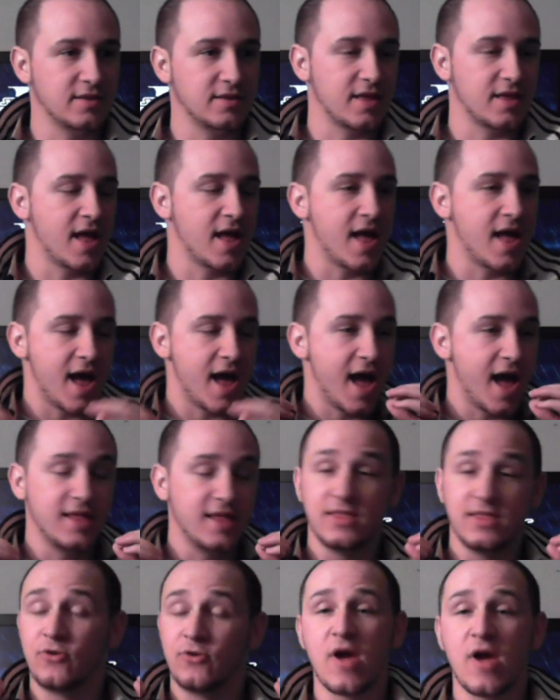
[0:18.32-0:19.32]

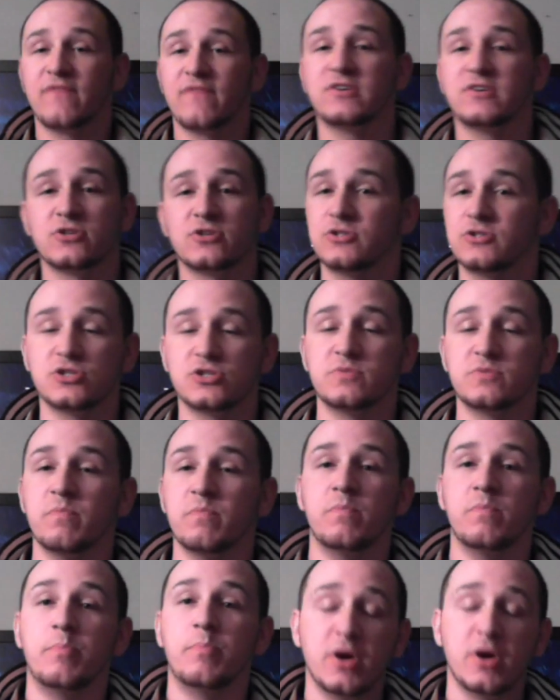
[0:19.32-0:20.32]
The graphics are just
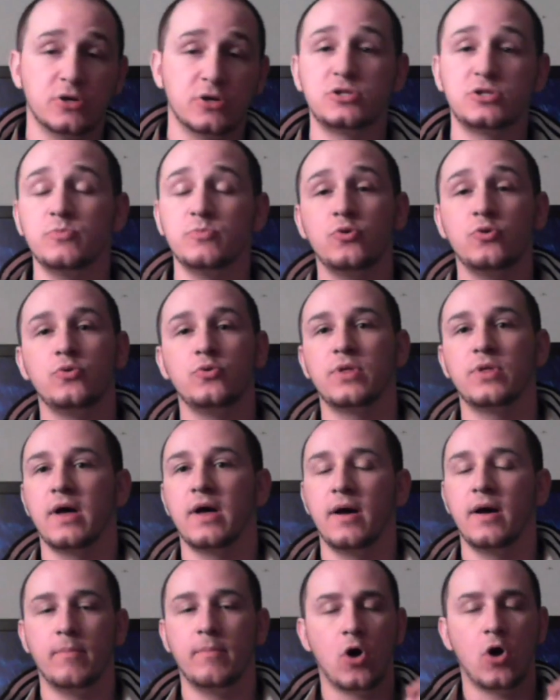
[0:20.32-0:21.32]
butter smooth.
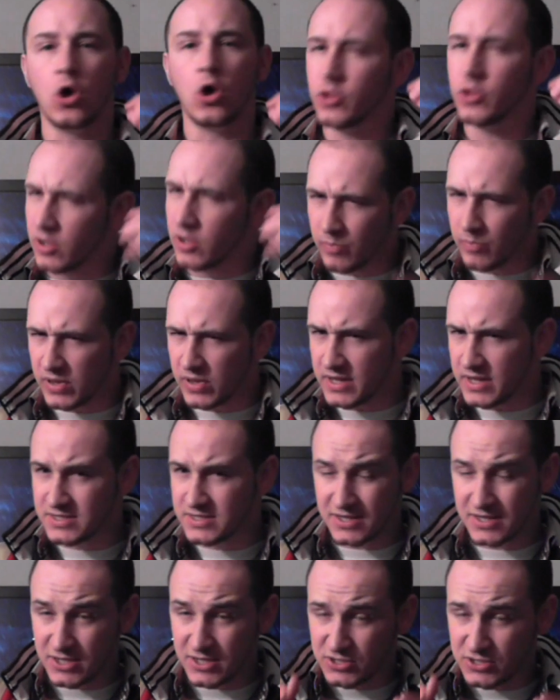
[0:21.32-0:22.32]
All the complaints,
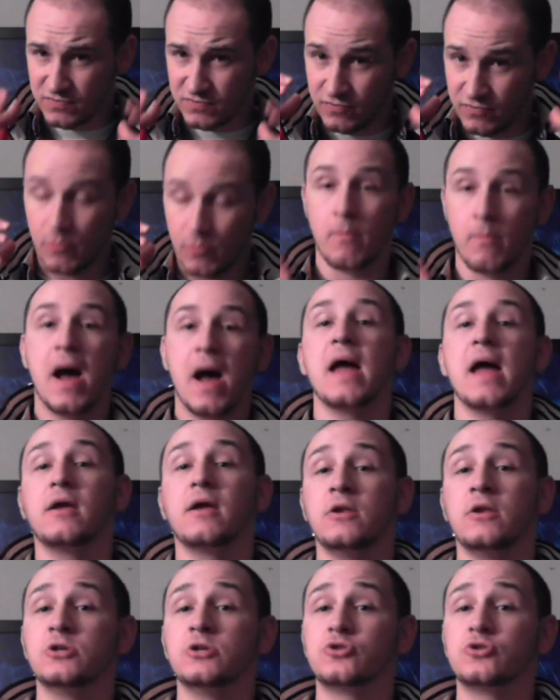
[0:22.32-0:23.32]
at least from my
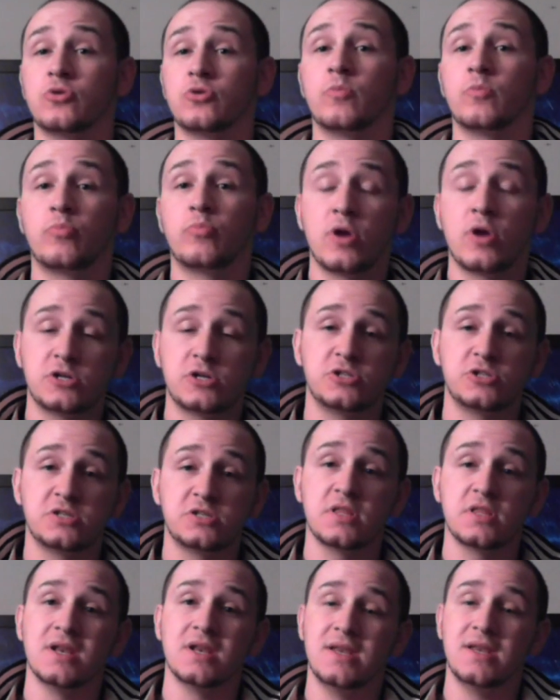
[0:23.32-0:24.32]
initial impressions of
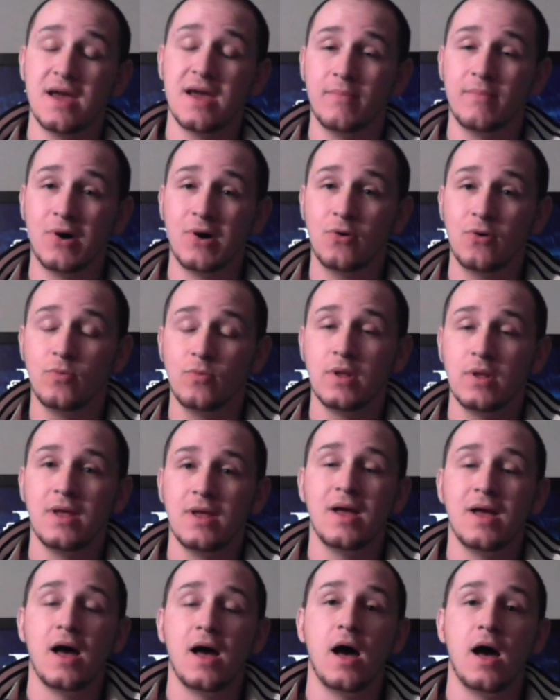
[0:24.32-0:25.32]
the demo,
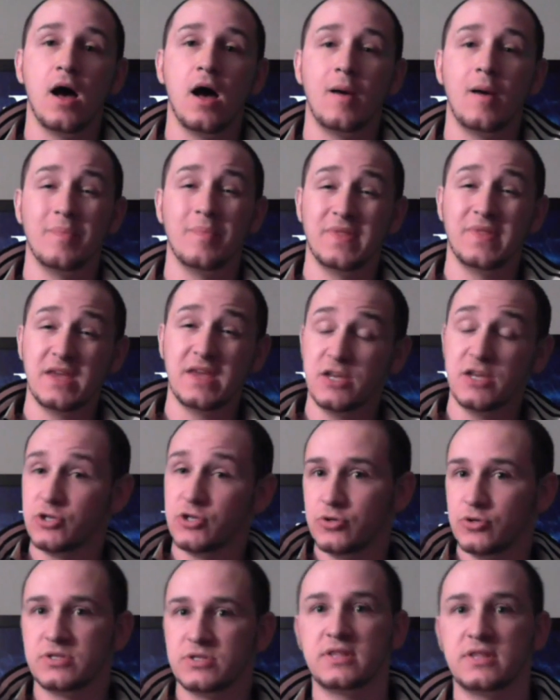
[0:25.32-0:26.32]
the
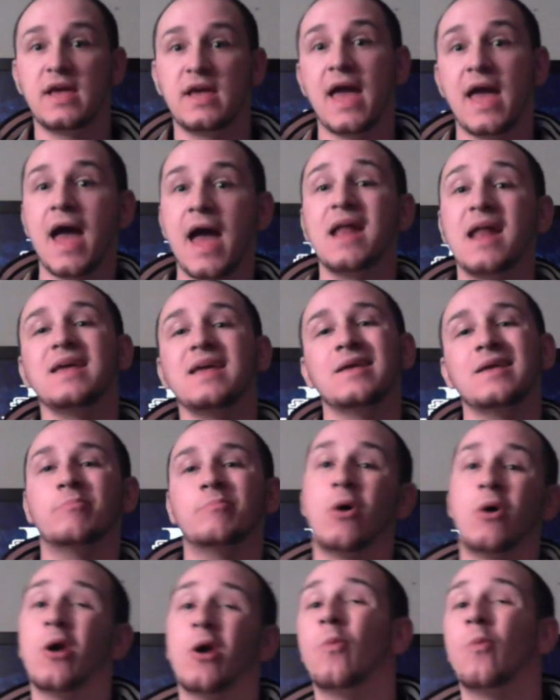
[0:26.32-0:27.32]
issues that they had in
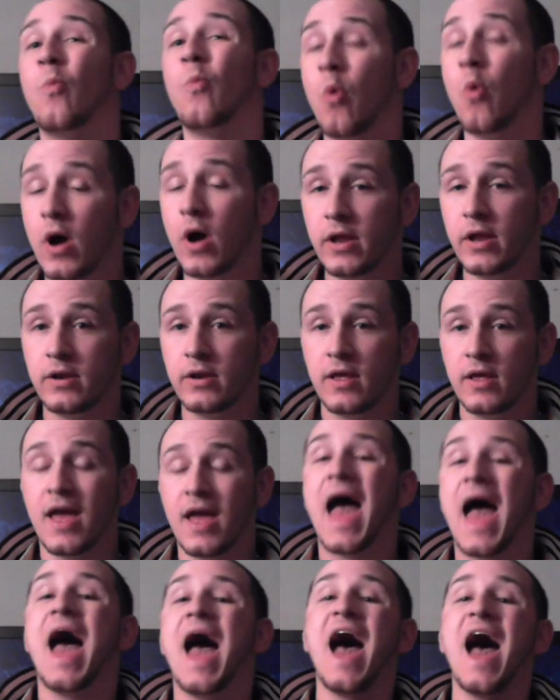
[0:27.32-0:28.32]
part 1
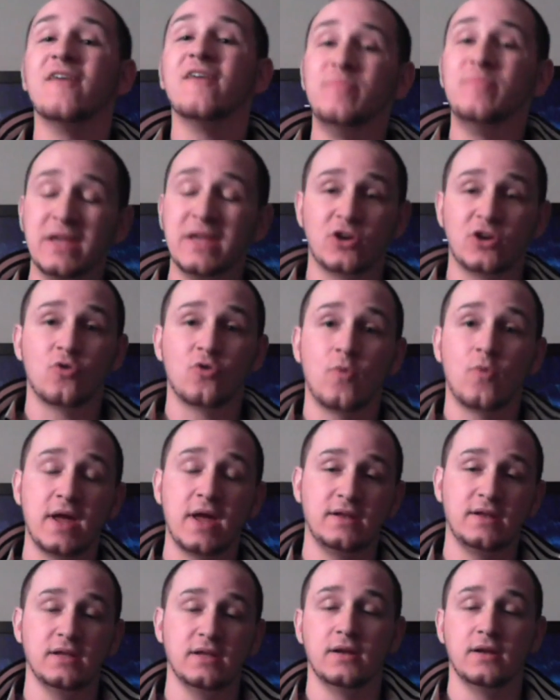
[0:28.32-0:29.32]
have been
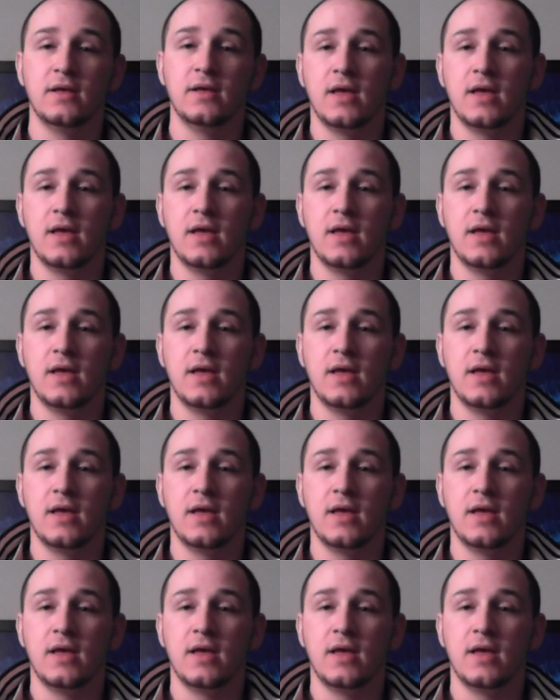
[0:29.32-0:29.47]
corrected.